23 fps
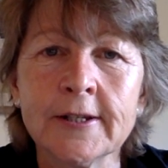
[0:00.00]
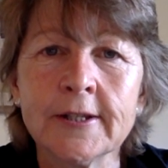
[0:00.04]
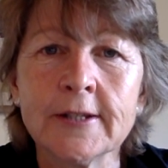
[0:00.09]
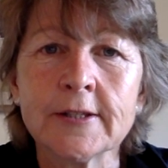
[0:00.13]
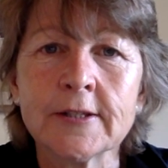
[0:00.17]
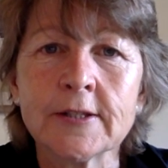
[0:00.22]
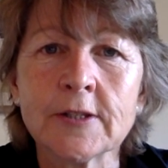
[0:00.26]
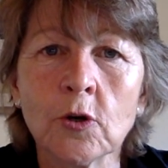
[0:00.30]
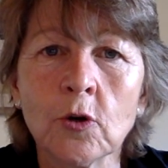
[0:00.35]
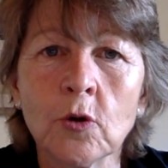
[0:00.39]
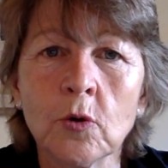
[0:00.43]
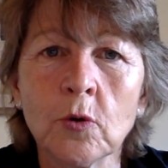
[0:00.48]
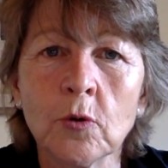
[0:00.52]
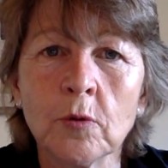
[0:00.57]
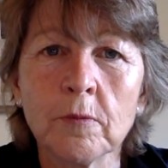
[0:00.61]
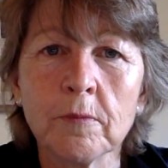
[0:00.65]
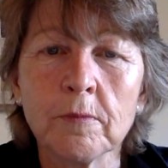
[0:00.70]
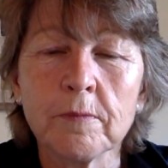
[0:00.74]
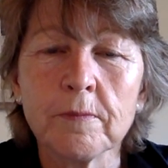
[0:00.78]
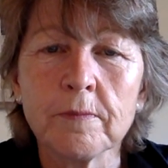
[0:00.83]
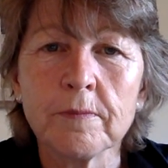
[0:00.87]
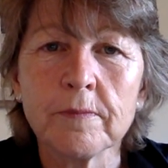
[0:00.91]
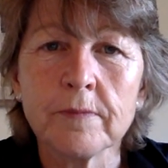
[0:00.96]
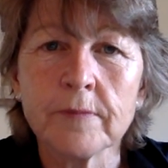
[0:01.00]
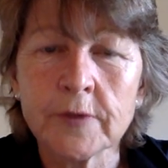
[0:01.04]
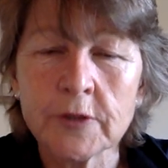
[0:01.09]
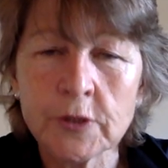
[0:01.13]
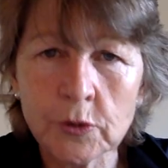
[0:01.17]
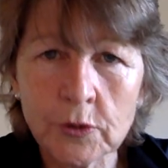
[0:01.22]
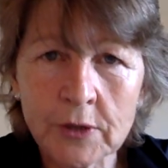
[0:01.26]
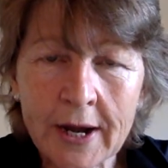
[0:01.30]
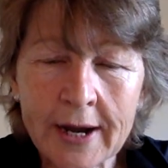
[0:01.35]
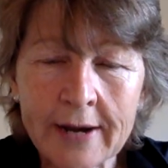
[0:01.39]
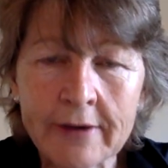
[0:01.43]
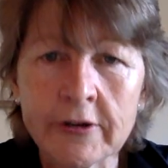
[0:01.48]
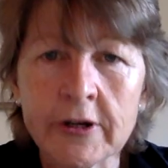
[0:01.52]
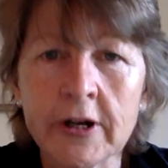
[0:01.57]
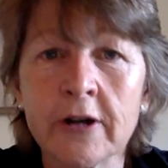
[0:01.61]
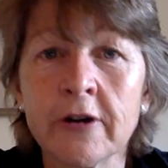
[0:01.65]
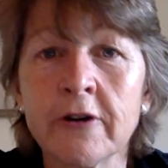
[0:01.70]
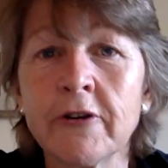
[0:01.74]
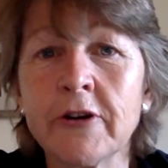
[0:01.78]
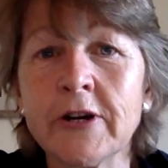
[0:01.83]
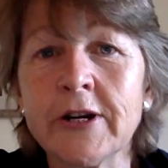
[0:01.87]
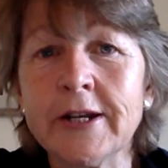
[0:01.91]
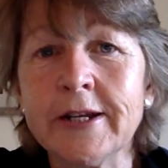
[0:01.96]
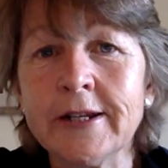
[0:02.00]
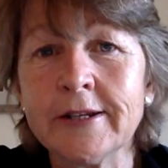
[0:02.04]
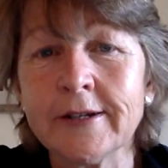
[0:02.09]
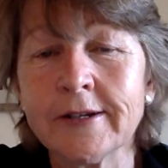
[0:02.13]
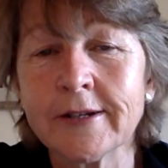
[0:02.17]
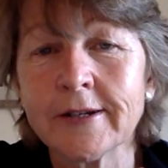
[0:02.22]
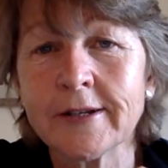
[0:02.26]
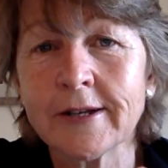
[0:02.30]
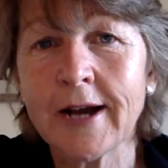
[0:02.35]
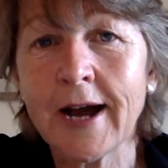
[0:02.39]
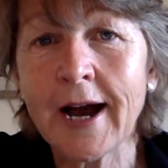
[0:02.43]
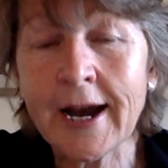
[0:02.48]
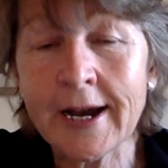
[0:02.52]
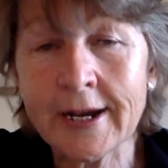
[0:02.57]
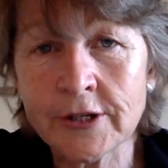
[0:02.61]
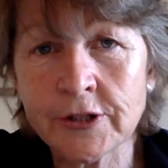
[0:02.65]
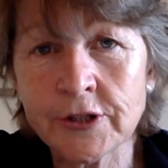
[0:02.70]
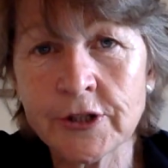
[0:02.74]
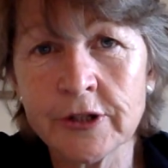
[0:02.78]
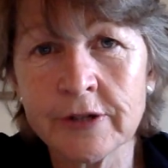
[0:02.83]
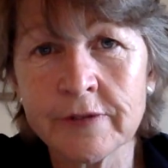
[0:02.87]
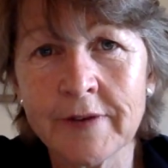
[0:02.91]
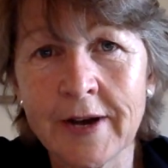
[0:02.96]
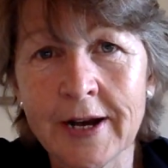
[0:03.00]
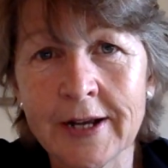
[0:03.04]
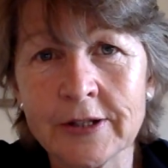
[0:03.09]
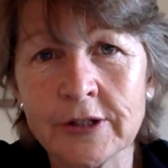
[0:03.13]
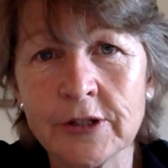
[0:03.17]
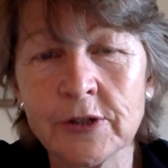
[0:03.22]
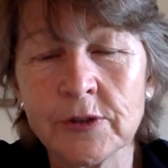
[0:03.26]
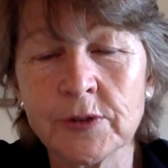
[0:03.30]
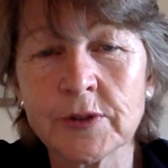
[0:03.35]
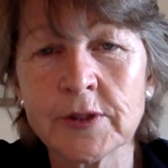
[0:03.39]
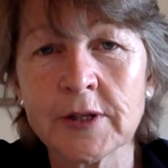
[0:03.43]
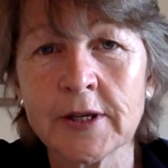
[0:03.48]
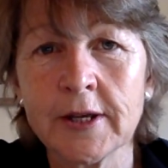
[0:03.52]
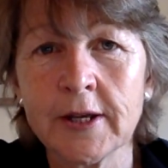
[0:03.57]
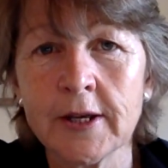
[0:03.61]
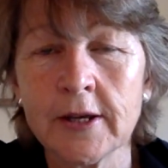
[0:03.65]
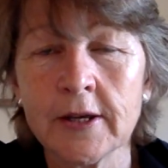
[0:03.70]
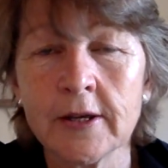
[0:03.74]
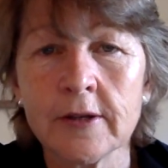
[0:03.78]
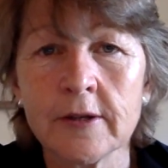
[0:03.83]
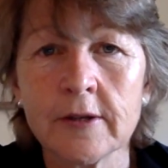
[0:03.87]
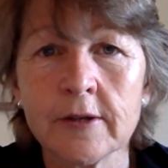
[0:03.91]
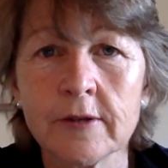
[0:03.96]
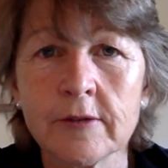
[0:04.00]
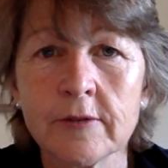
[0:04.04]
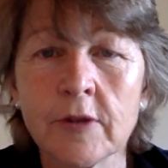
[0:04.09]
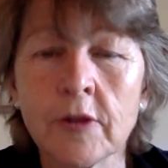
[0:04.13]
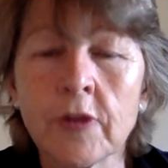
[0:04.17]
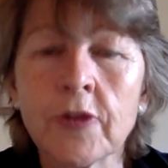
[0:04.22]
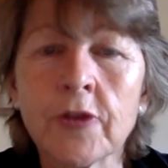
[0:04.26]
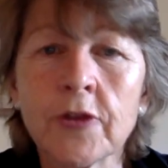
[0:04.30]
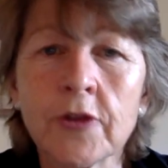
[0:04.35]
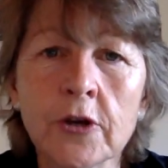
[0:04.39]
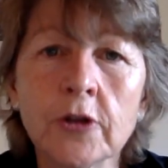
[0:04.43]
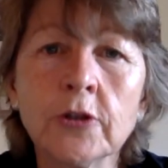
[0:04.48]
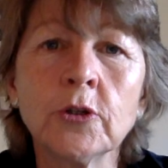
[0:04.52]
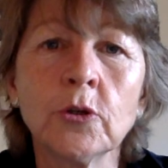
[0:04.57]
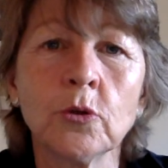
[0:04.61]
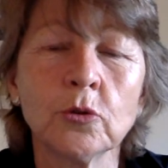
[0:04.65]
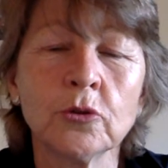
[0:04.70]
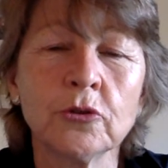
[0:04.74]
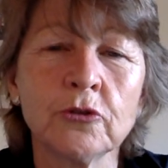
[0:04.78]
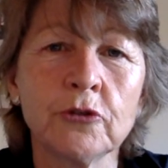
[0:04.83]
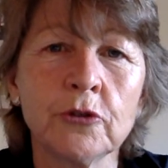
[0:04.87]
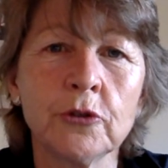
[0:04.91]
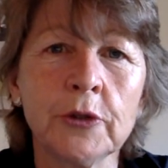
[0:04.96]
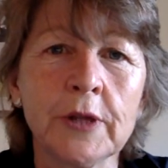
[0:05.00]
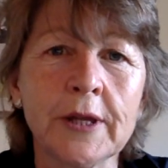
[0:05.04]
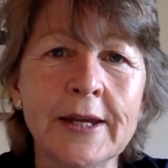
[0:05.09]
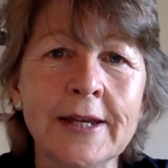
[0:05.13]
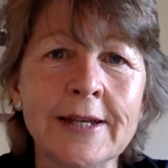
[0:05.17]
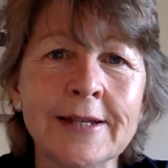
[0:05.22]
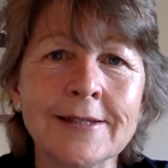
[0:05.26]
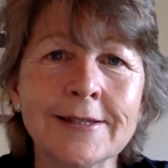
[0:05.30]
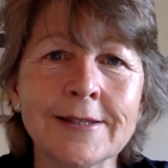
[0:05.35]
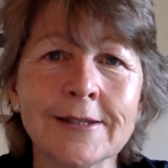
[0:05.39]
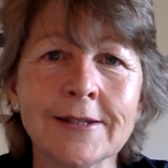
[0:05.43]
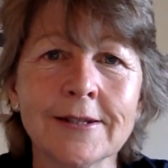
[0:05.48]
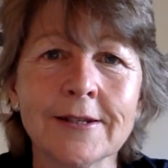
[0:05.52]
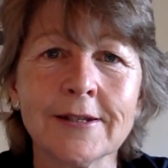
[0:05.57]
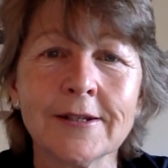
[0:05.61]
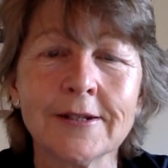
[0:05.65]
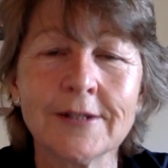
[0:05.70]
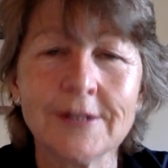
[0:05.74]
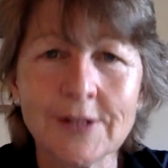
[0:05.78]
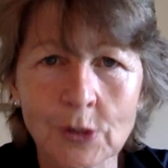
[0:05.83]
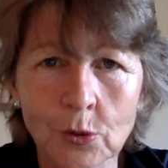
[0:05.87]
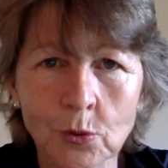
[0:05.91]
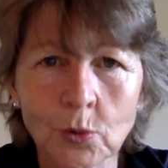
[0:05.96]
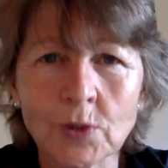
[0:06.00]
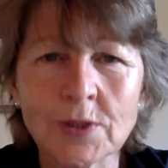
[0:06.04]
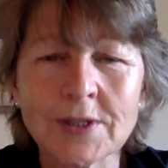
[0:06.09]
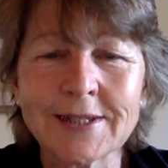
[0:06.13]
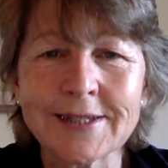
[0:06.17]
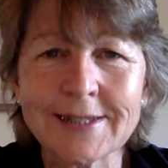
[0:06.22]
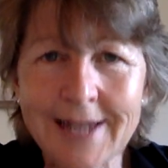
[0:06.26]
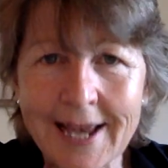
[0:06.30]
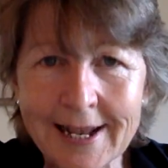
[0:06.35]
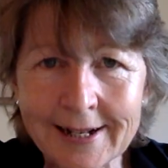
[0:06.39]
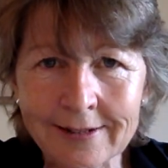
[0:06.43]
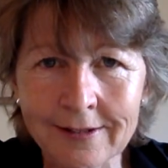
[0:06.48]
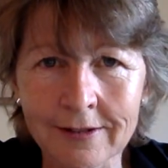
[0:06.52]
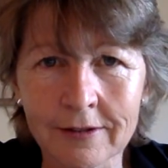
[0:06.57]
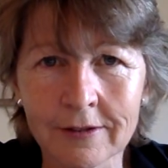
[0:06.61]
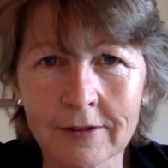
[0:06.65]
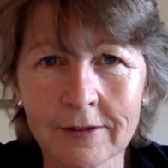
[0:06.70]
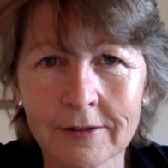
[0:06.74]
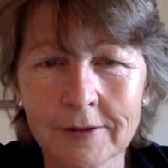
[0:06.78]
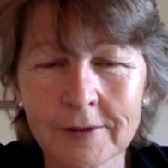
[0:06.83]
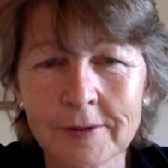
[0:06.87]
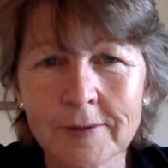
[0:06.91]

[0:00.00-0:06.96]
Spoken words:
So don't hire in a hurry, hire to your values. The third golden rule is don't settle.